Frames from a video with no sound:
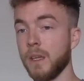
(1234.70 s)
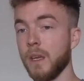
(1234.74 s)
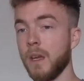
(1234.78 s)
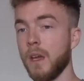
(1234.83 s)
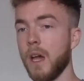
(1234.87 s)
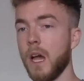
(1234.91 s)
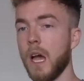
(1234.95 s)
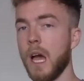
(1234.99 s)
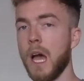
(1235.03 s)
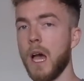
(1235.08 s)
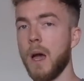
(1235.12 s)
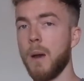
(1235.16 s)

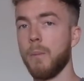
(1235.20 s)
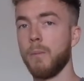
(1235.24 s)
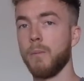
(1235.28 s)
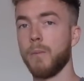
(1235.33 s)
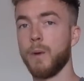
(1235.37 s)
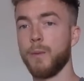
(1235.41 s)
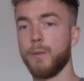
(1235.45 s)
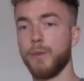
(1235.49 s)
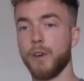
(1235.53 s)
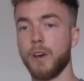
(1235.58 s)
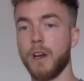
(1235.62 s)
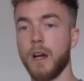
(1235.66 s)

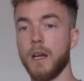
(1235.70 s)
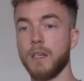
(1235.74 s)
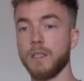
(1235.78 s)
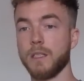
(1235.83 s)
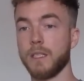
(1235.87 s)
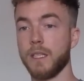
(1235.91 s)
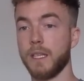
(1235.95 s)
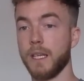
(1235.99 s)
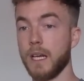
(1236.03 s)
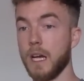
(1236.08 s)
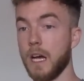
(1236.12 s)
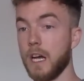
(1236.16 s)
With regards
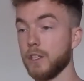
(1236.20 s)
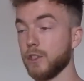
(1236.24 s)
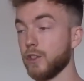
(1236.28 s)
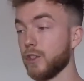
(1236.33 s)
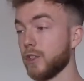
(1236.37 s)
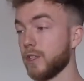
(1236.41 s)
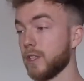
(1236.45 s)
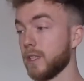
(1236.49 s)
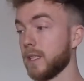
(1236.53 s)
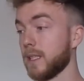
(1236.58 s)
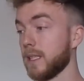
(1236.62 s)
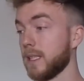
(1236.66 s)
to the
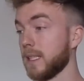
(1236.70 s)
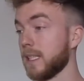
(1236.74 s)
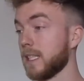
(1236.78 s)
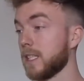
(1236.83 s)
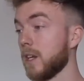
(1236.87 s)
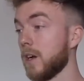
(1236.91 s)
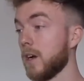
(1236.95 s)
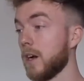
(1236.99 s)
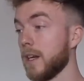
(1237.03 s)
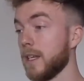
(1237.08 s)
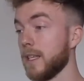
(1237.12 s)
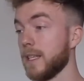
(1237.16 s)
cartridges and
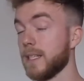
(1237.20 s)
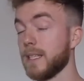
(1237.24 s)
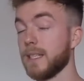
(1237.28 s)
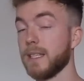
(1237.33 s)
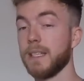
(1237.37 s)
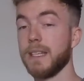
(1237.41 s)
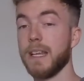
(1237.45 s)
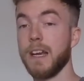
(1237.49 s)
sides,